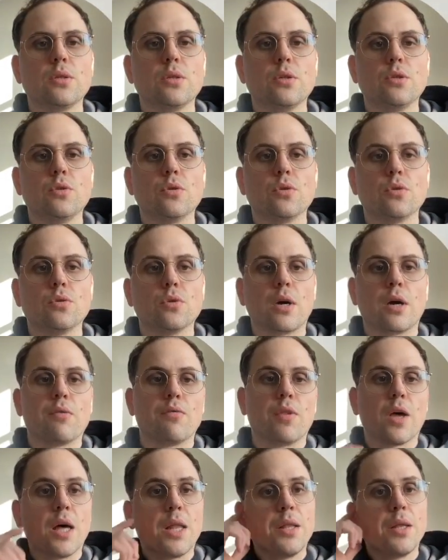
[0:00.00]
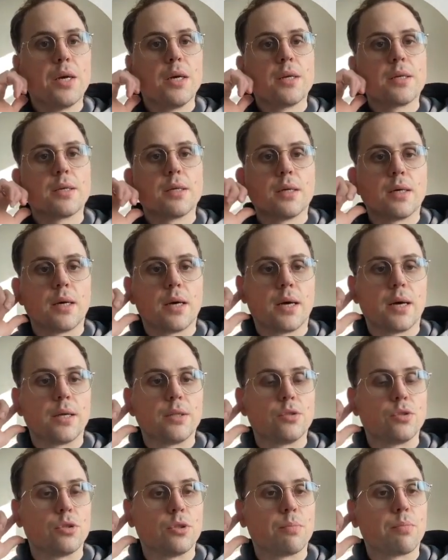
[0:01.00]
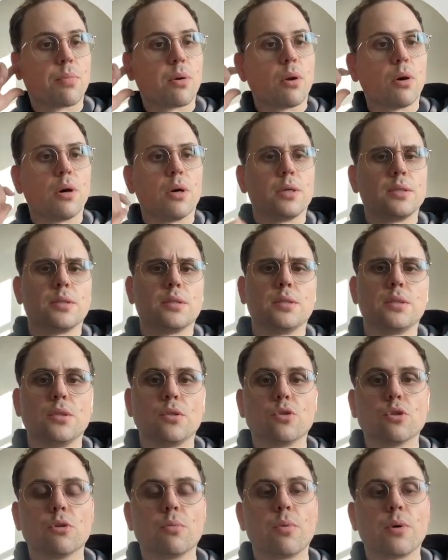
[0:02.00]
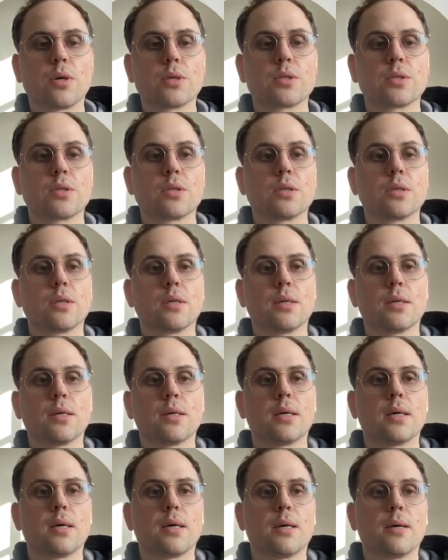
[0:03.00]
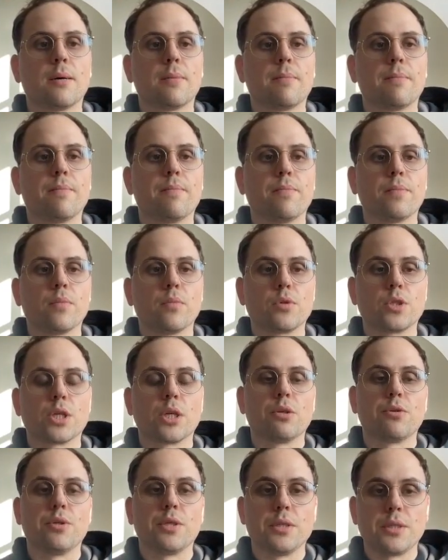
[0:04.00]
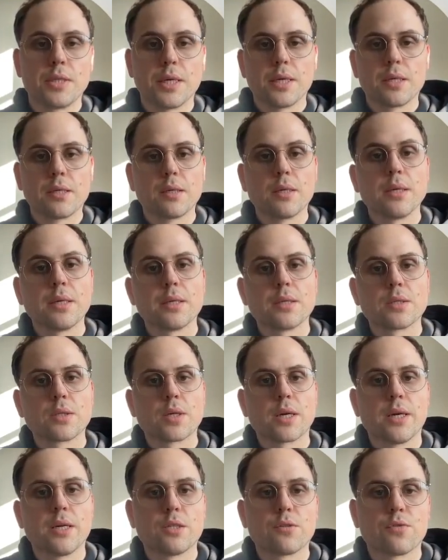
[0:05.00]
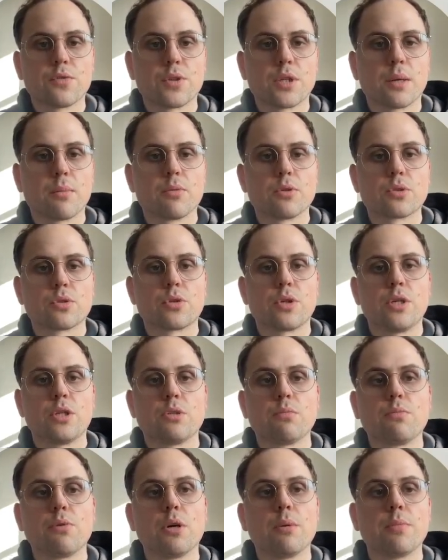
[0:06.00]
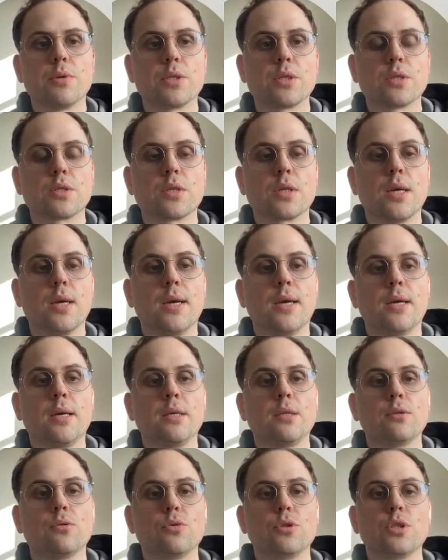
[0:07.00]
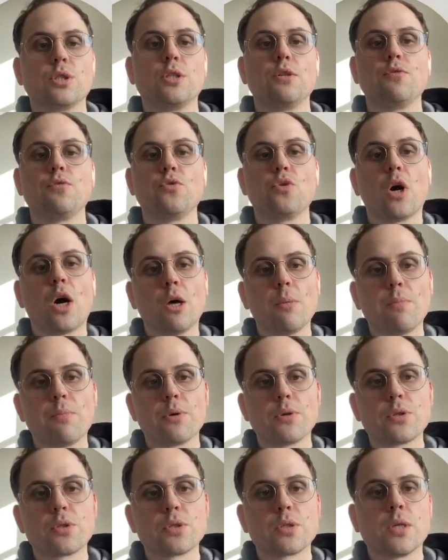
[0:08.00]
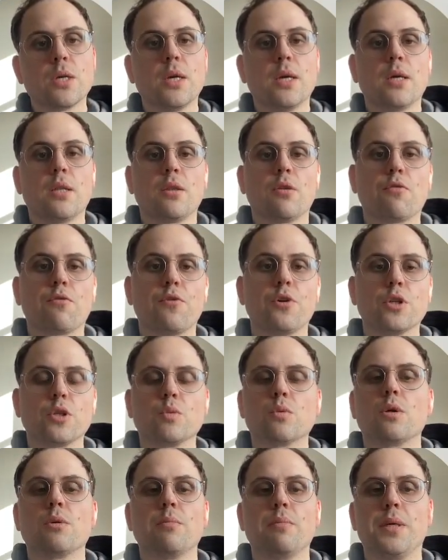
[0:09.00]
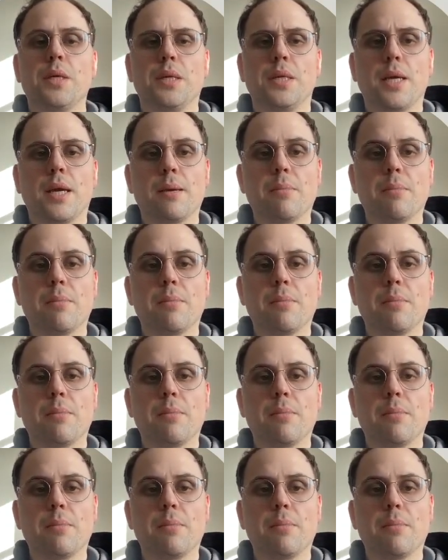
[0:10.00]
you have done that and you deployed the Toolbox, which I already did in this case for demonstration purposes, you receive two outputs. The first one being the